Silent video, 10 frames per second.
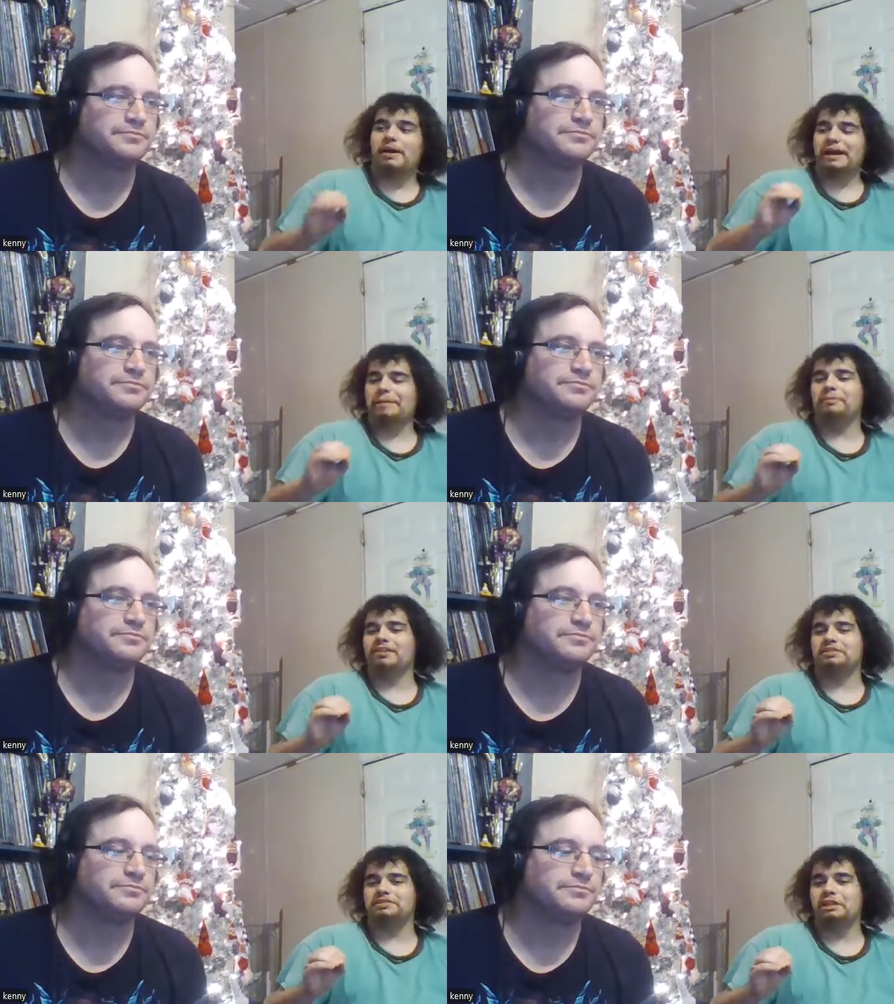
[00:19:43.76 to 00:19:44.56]
Speaker 1: about
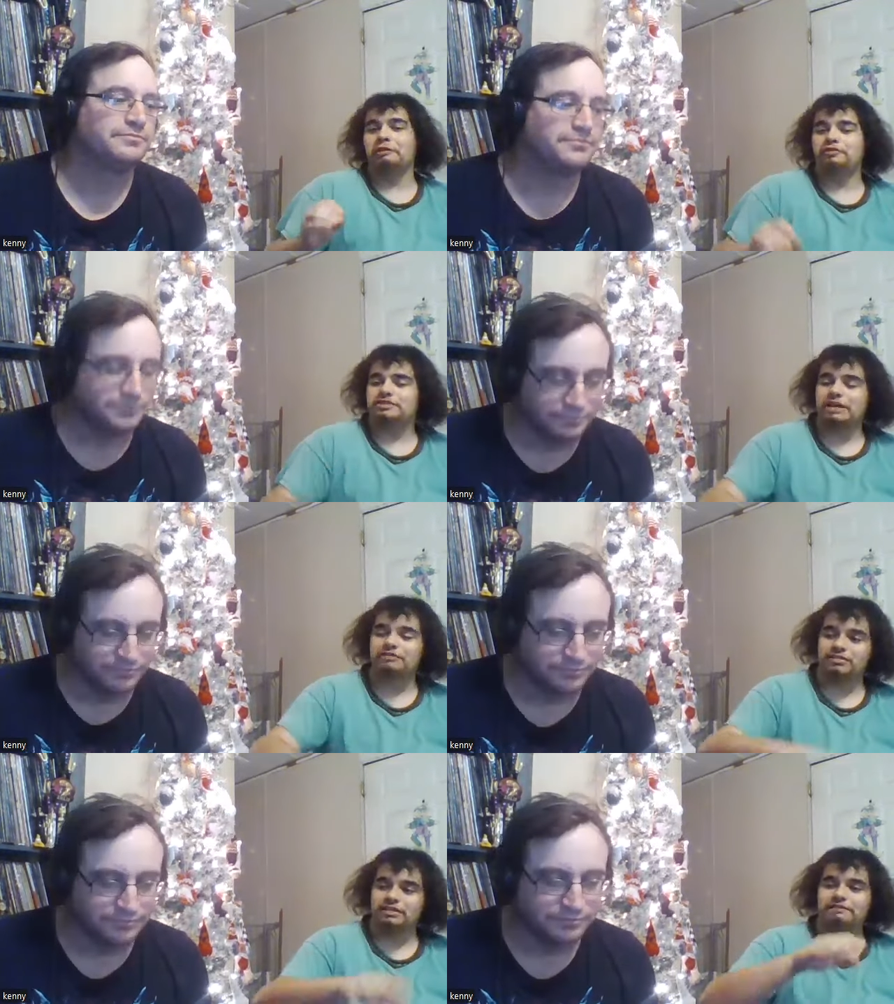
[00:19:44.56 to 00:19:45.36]
Amyl and the sniffers. I
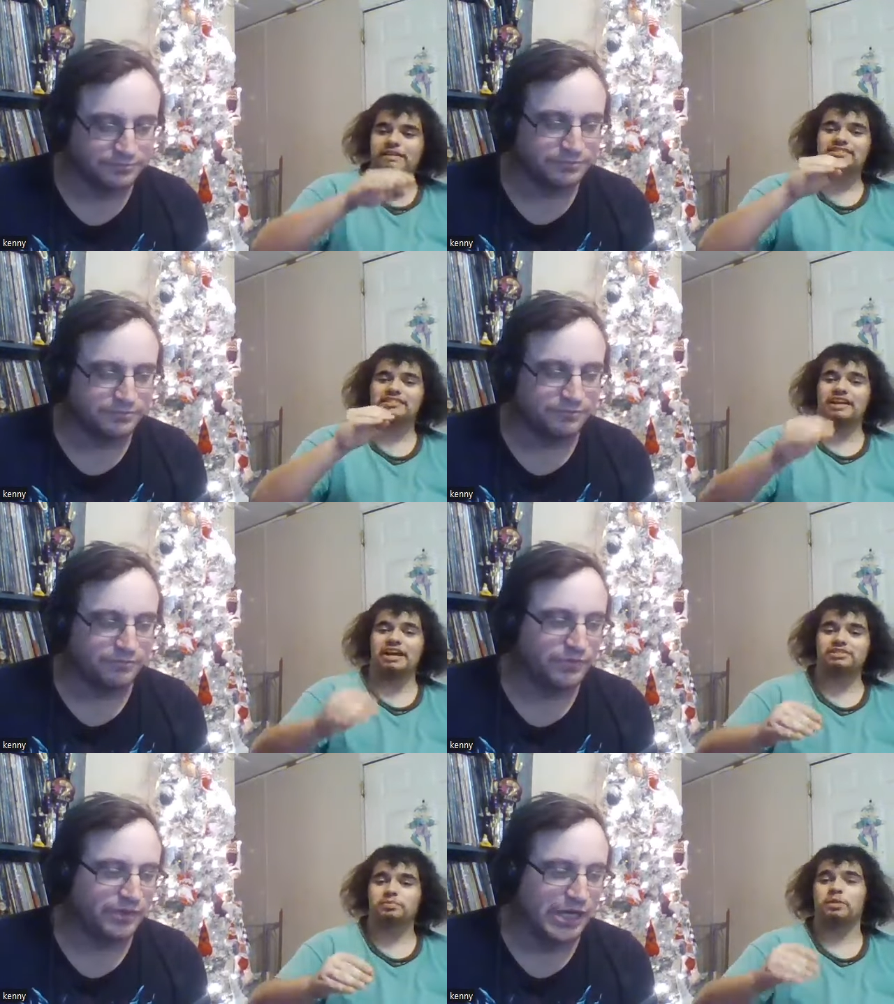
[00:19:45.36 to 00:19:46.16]
have to leave that to the
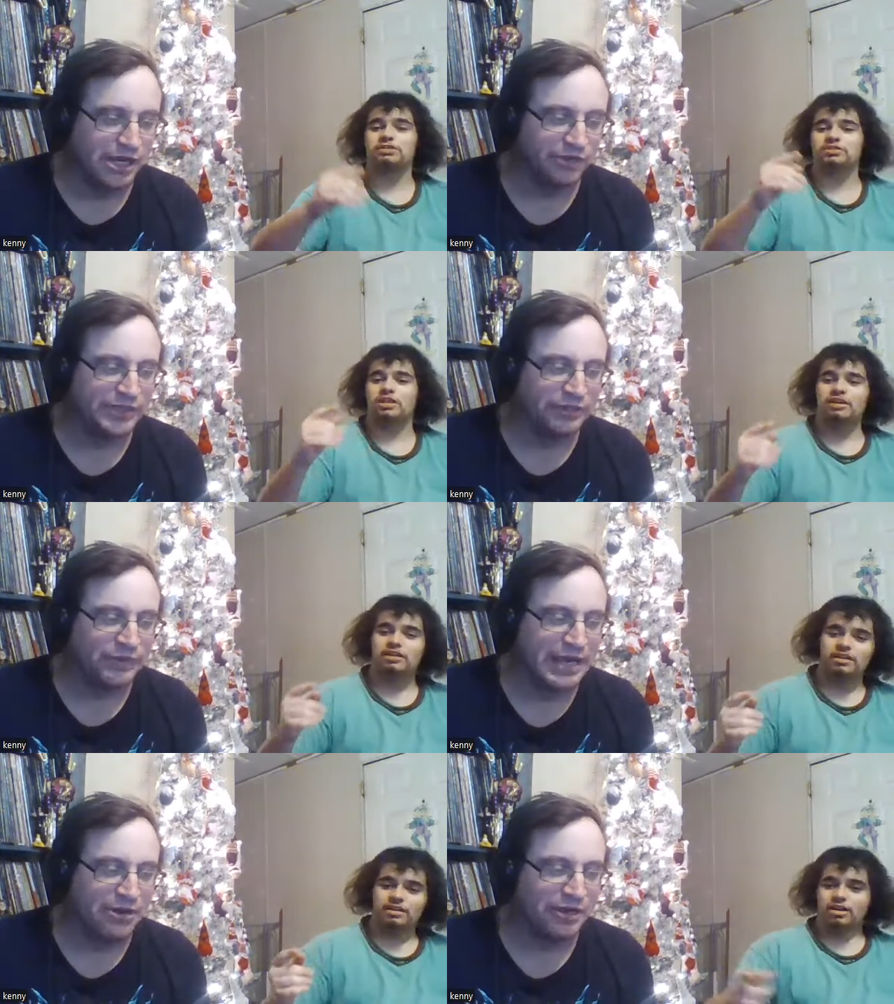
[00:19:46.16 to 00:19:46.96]
experts.
Speaker 2: Y'all know
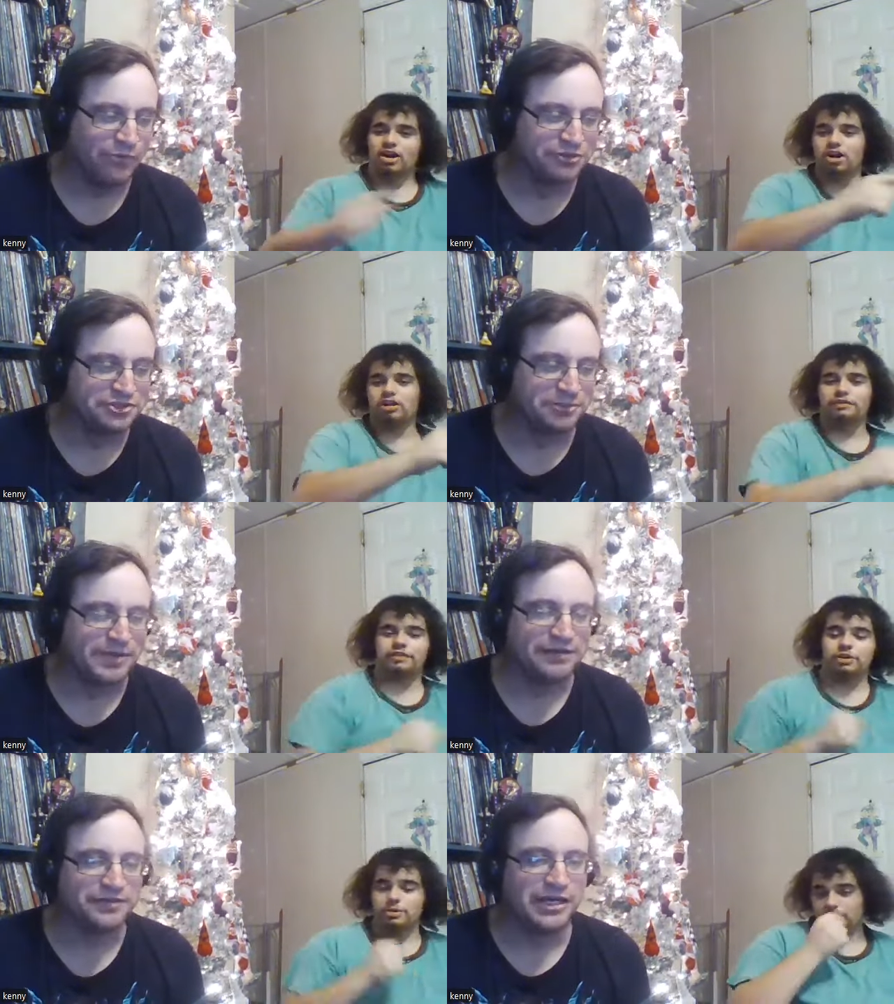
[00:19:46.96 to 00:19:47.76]
how I oh, worship
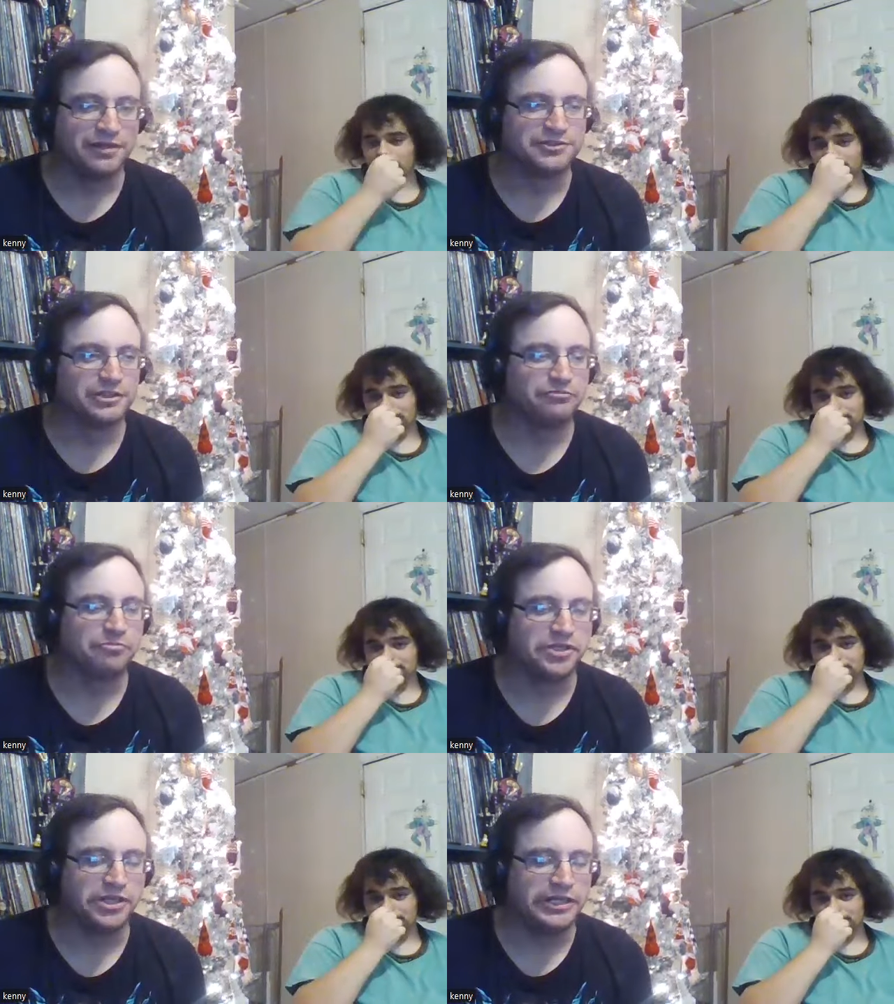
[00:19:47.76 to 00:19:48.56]
oh, at the altar of
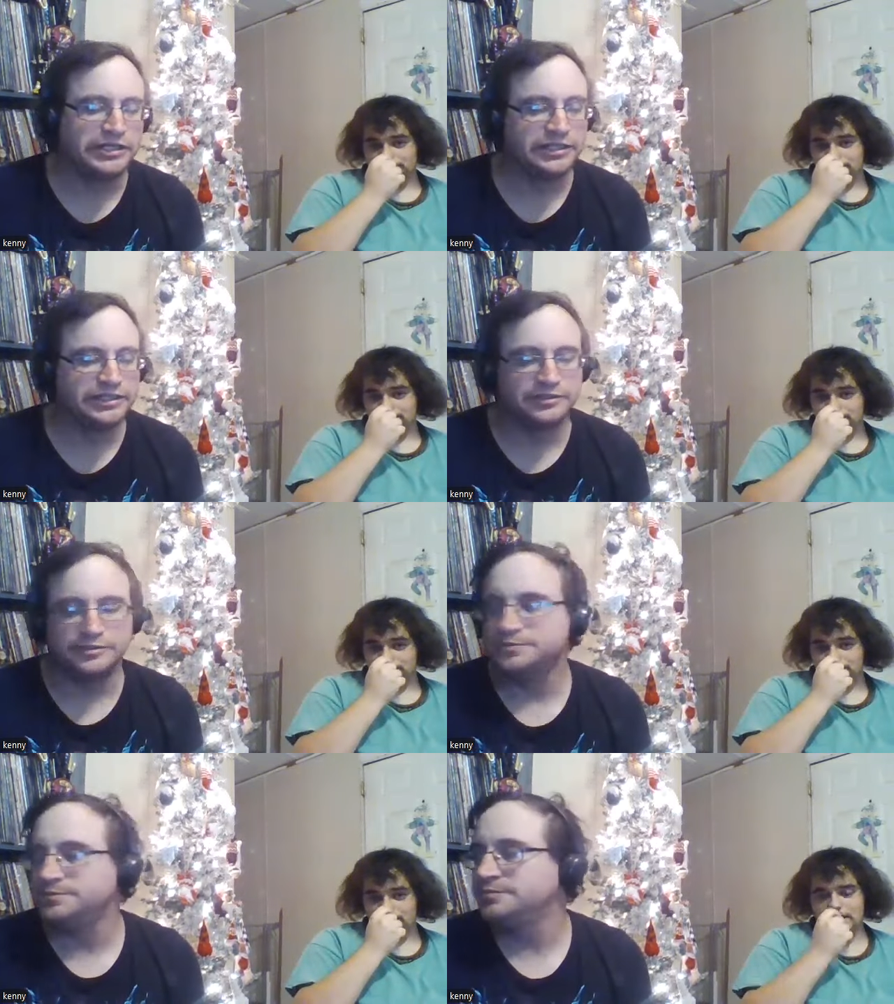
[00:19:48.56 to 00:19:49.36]
Bikini
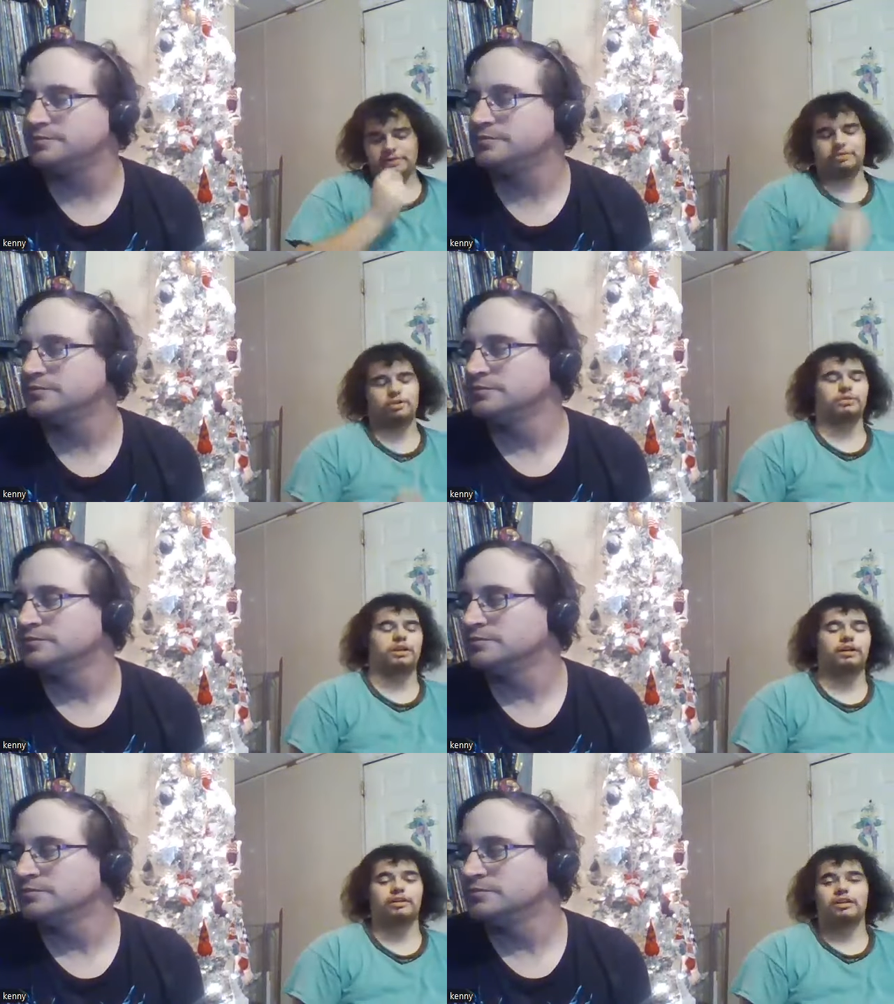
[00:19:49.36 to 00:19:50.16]
Kill. I love
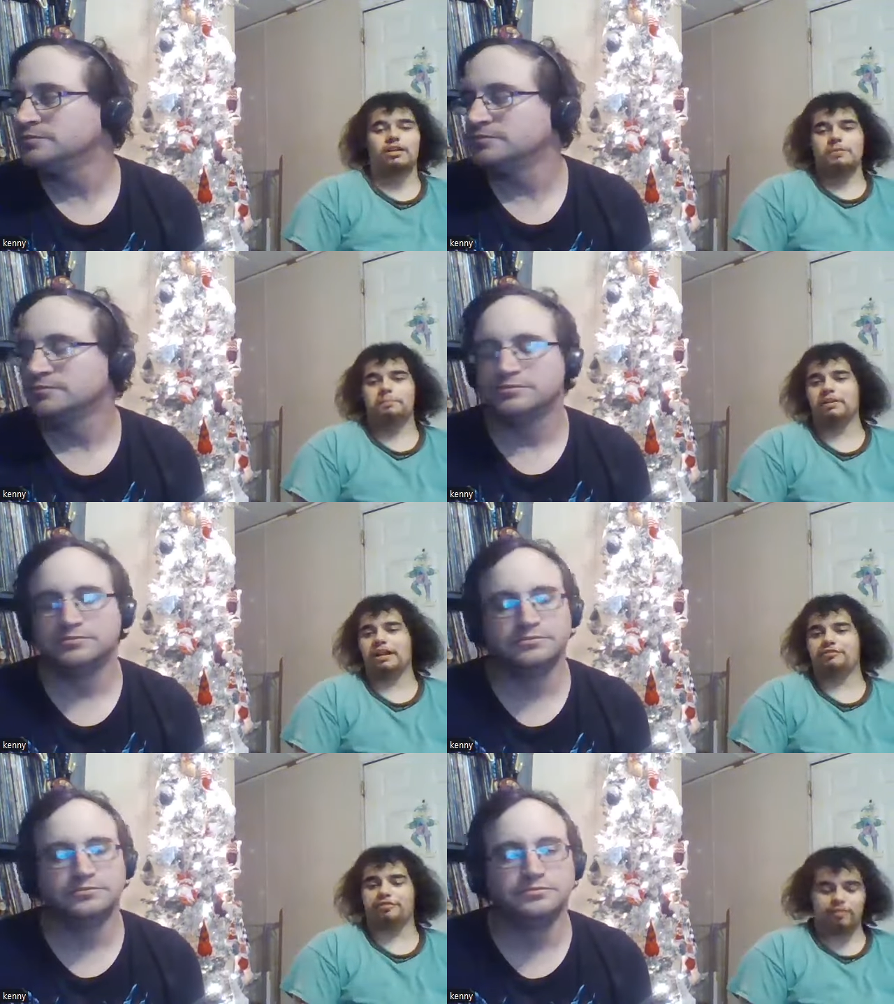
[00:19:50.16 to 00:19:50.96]
that.
Speaker 1: But
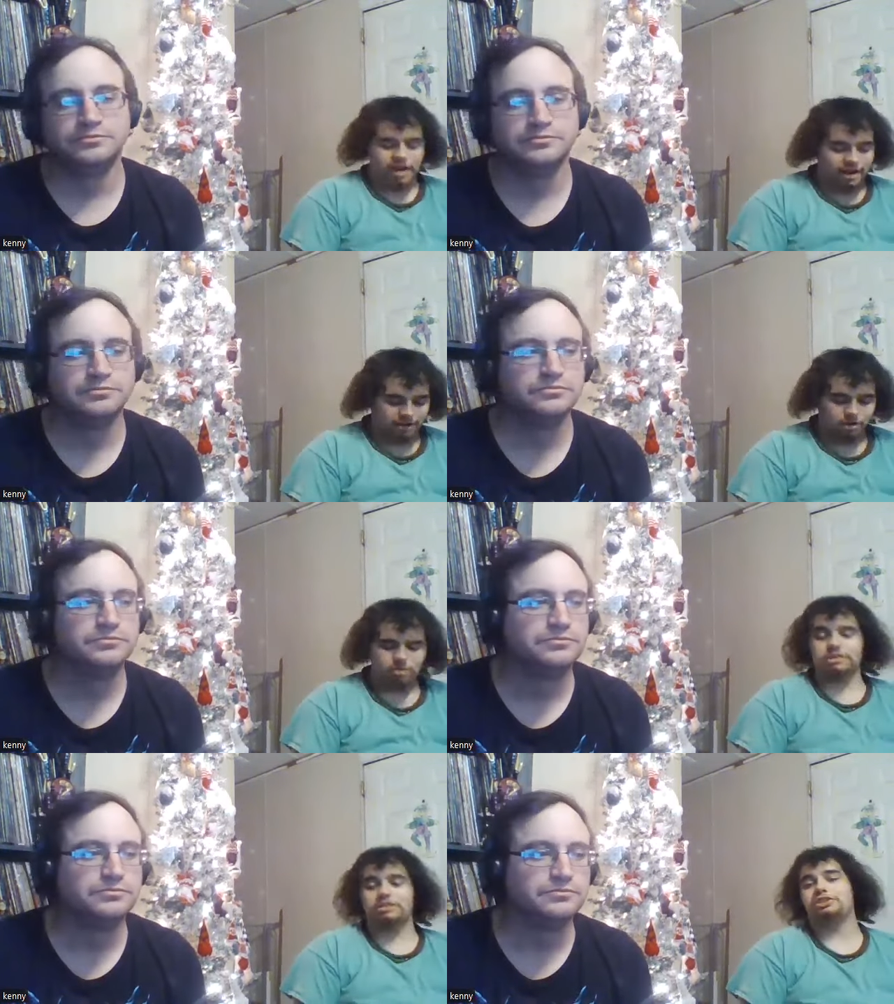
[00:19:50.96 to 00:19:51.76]
like Phranc, holy